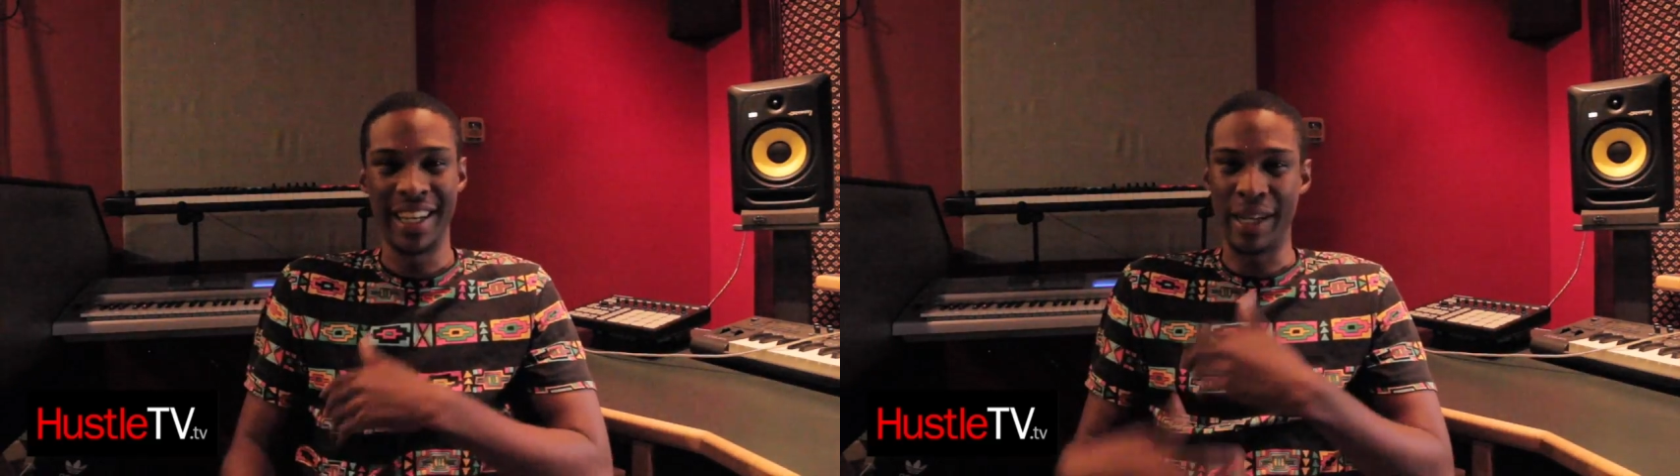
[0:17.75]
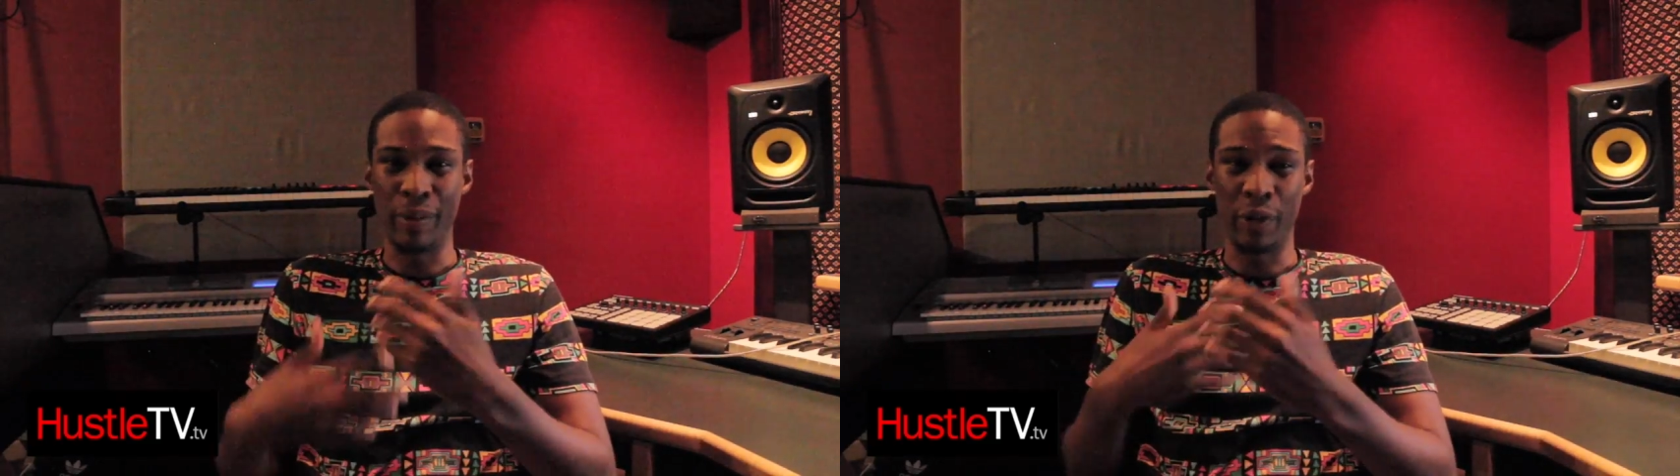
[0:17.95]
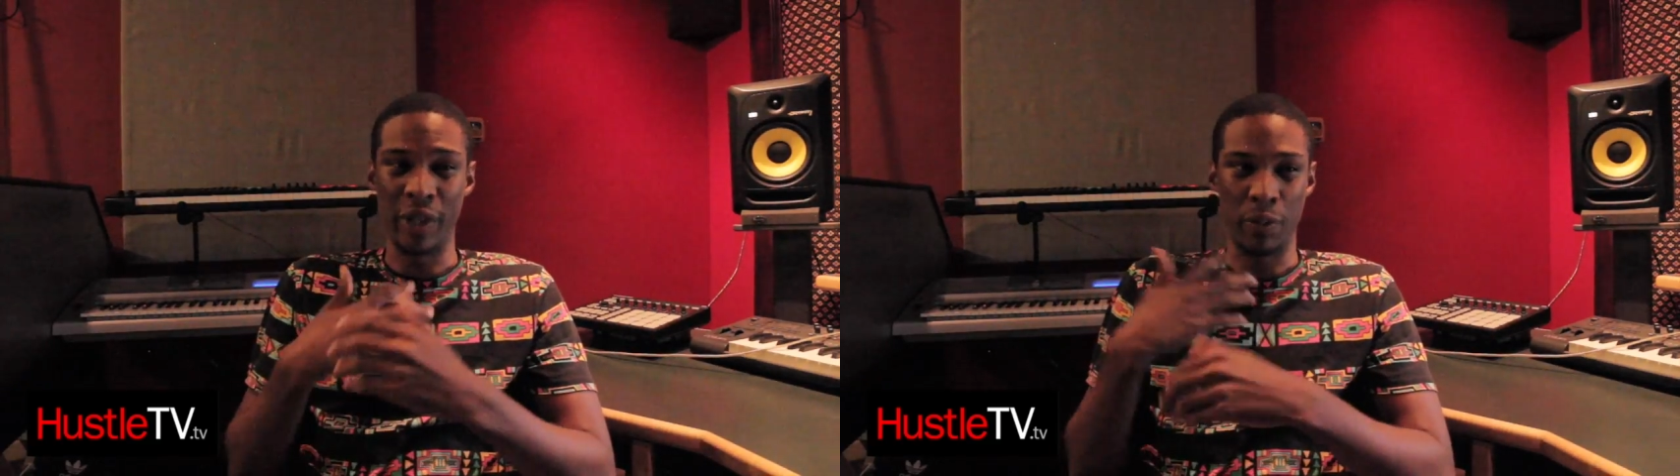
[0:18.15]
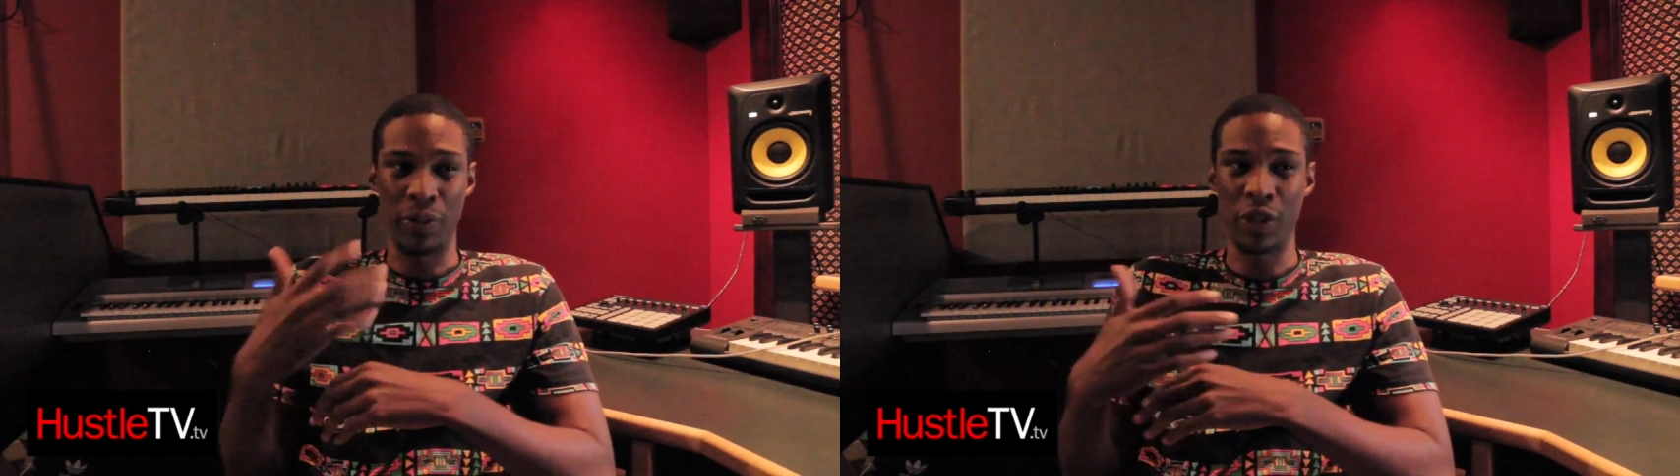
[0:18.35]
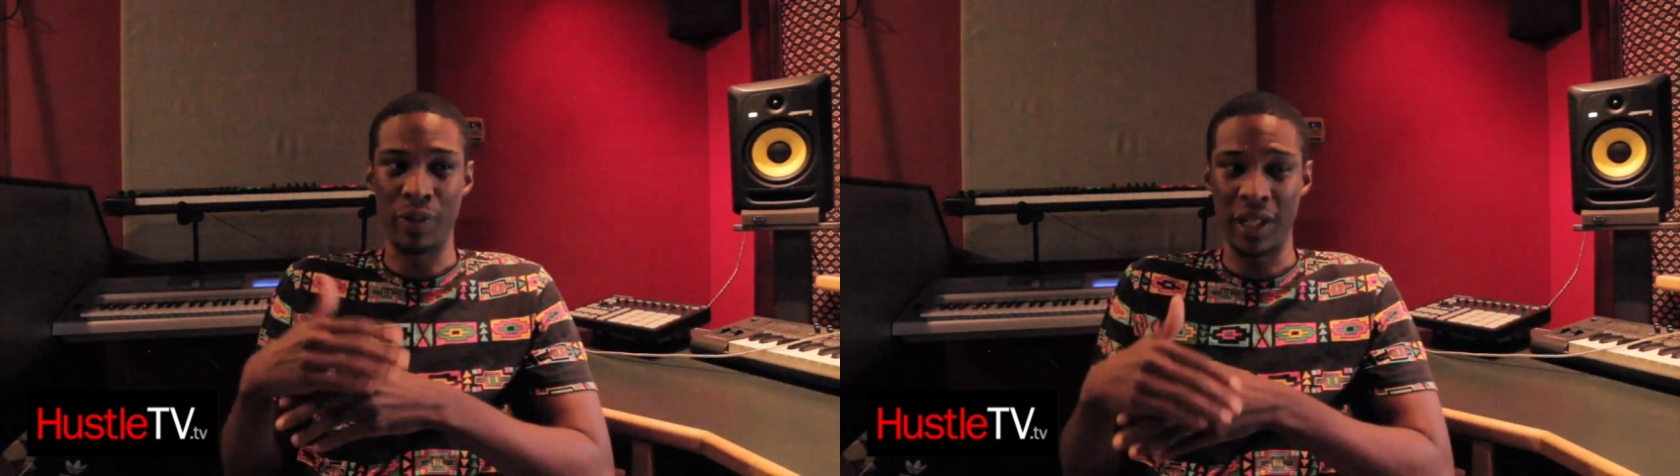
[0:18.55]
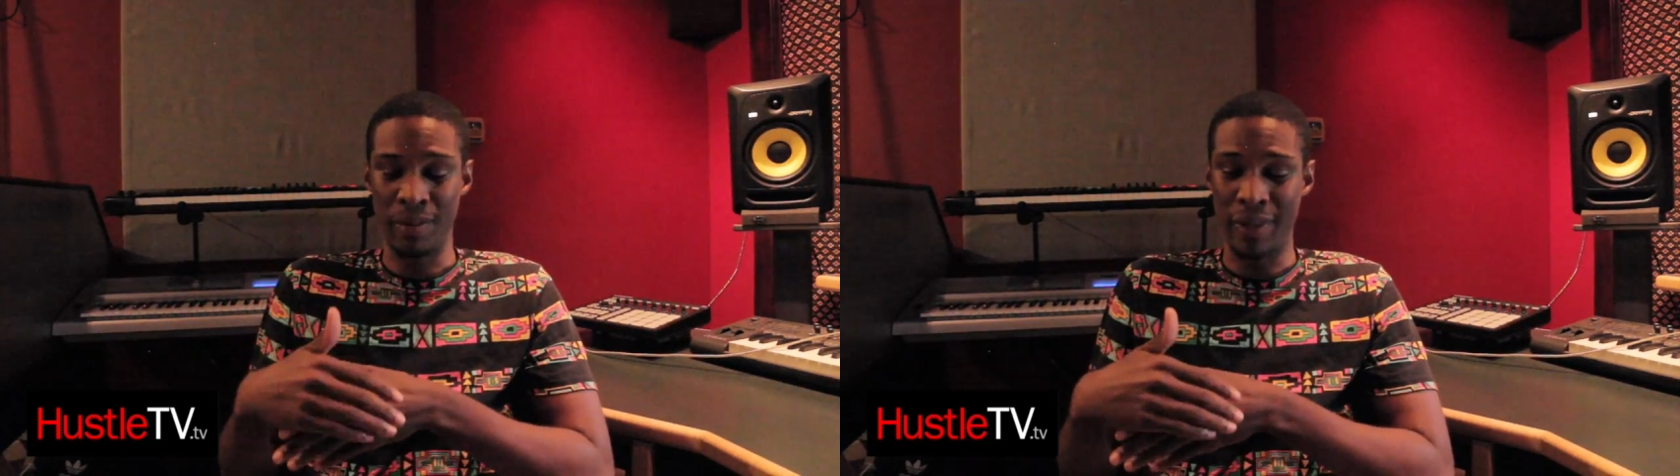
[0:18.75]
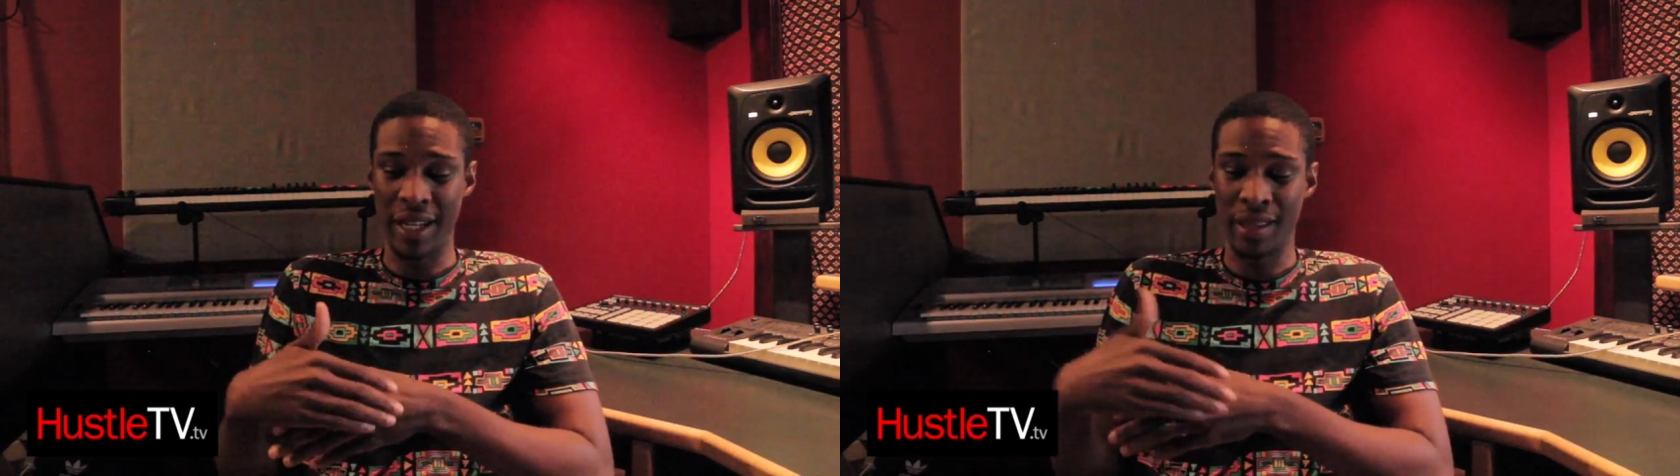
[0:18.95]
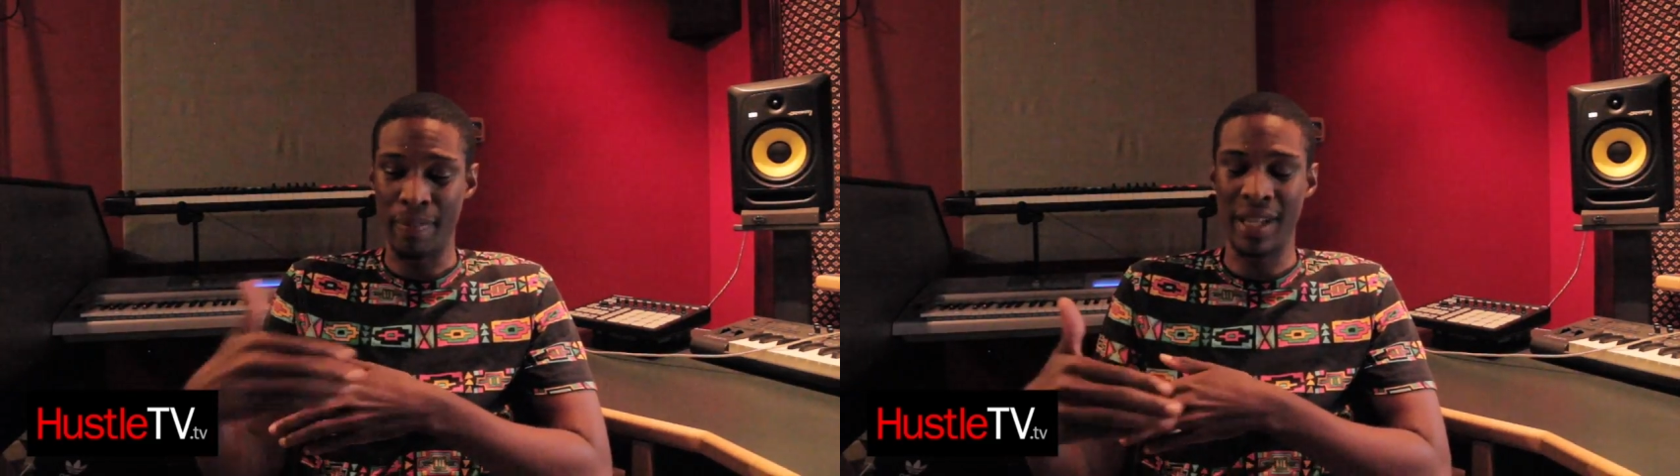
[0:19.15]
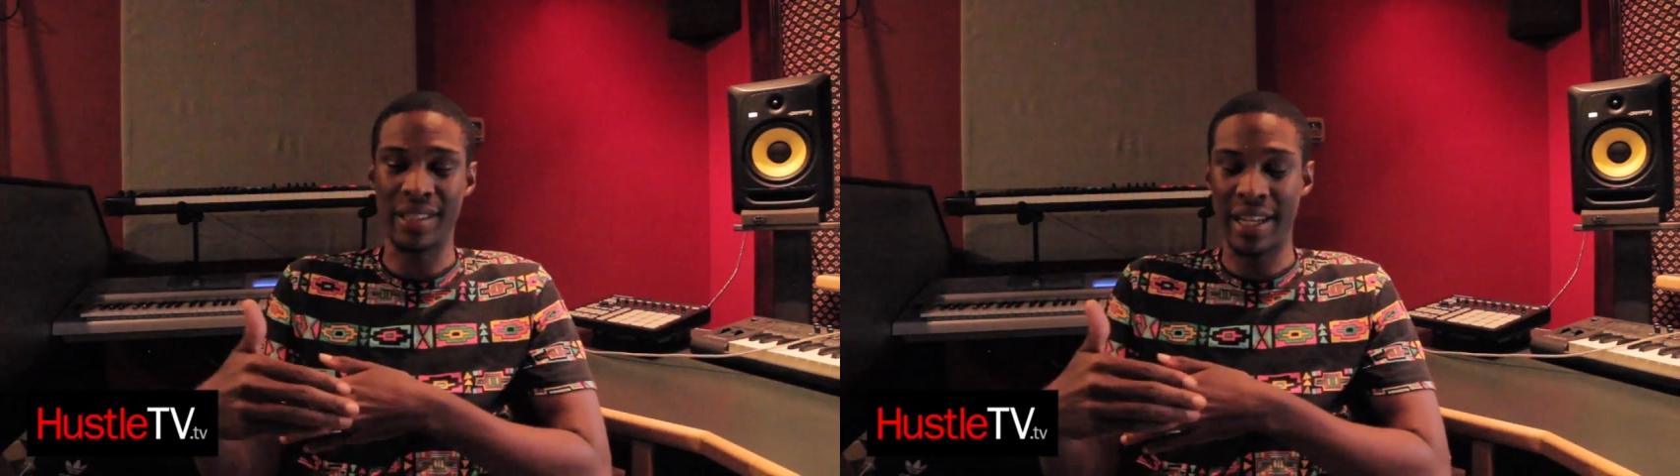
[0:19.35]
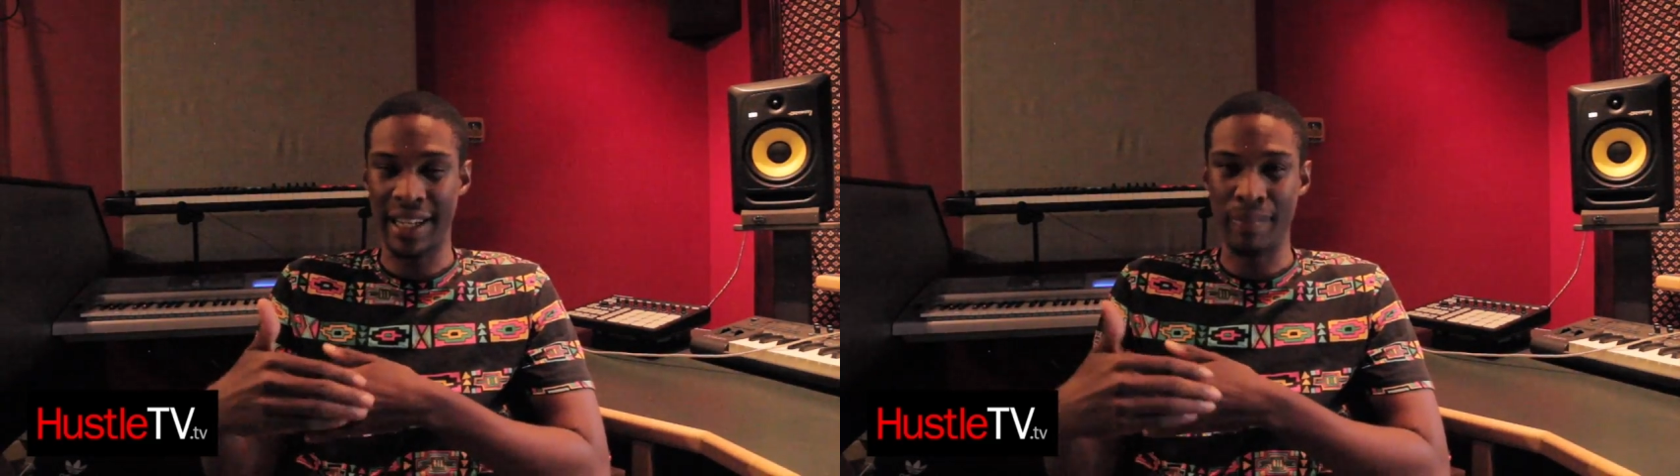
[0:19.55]
he pretty much pushed me to be the best
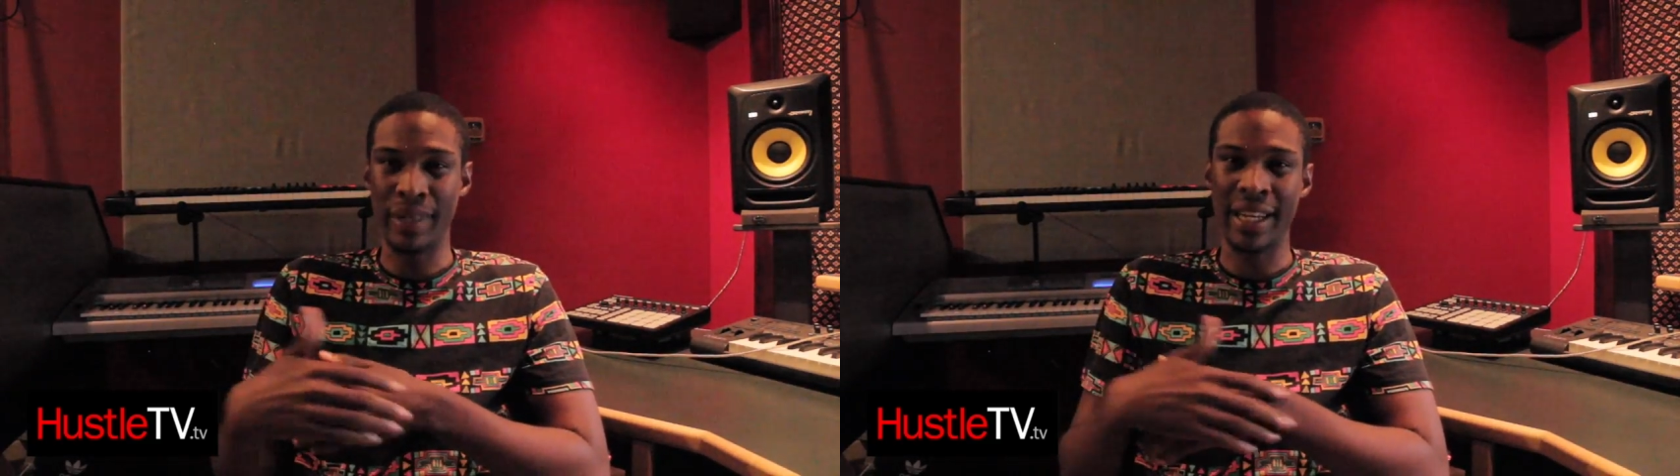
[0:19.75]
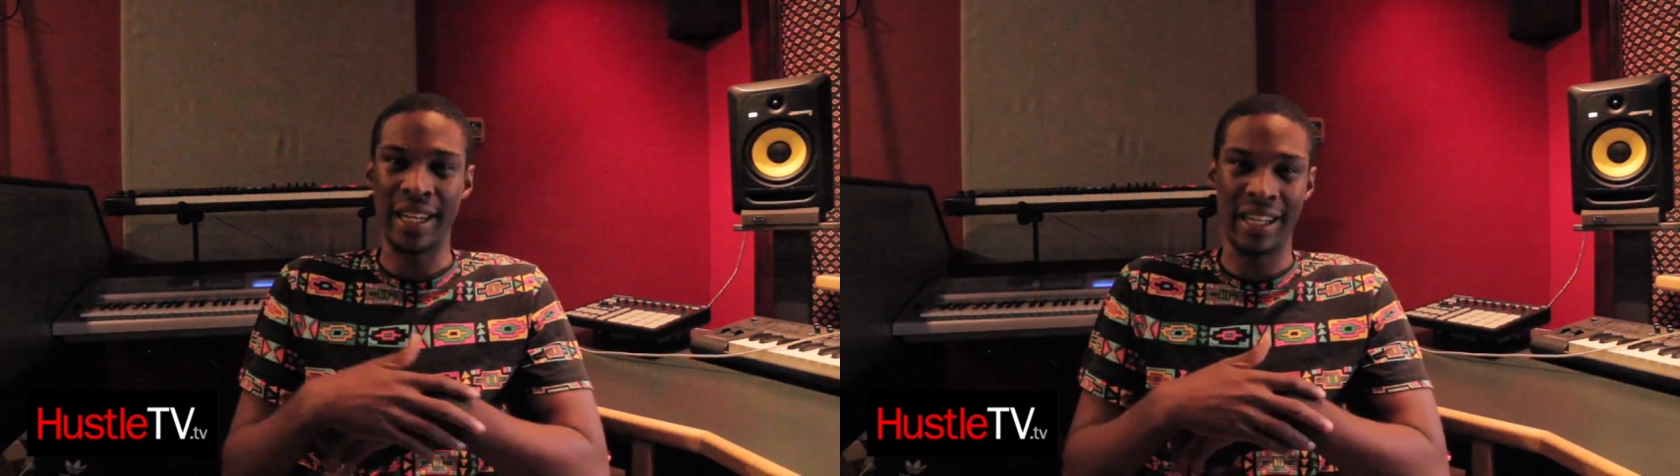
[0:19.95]
that I can be at it.